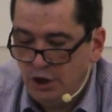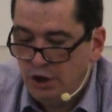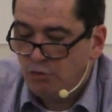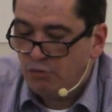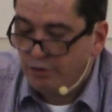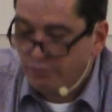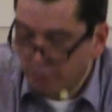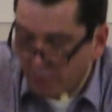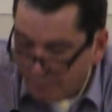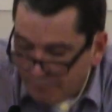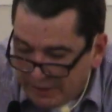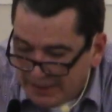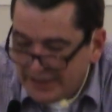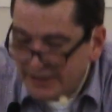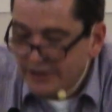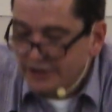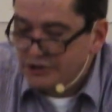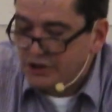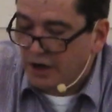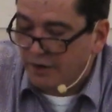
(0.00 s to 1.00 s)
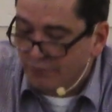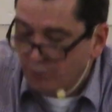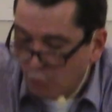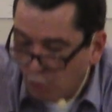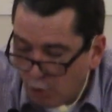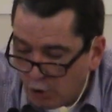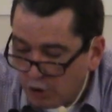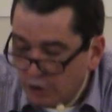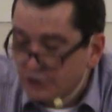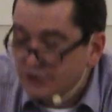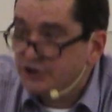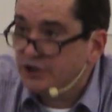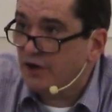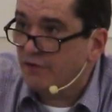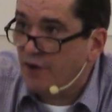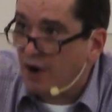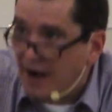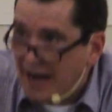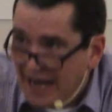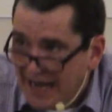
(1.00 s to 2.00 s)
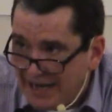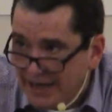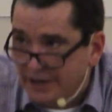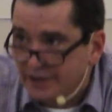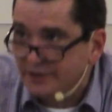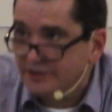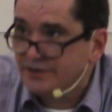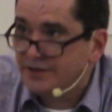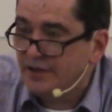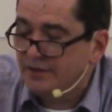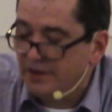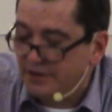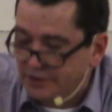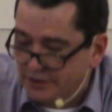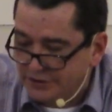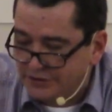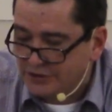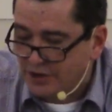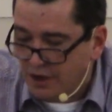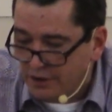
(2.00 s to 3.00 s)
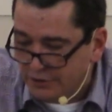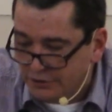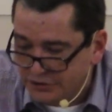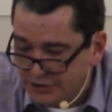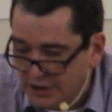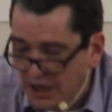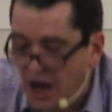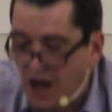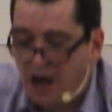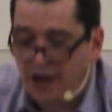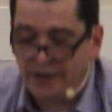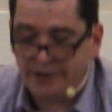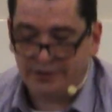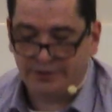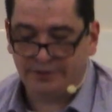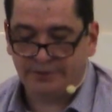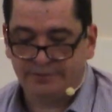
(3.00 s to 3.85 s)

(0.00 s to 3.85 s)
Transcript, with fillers: We repent of the works of our hands that dishonors God.